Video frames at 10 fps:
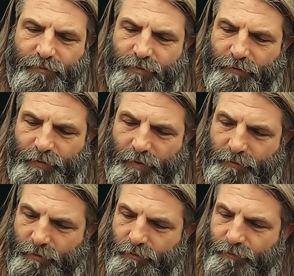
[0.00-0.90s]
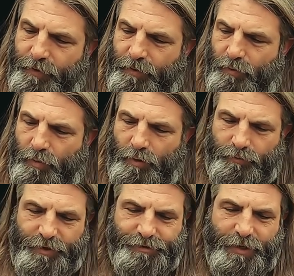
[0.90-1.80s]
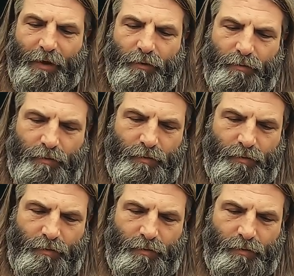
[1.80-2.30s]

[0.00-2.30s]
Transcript: and stuff in it, so it's fairly well dished out.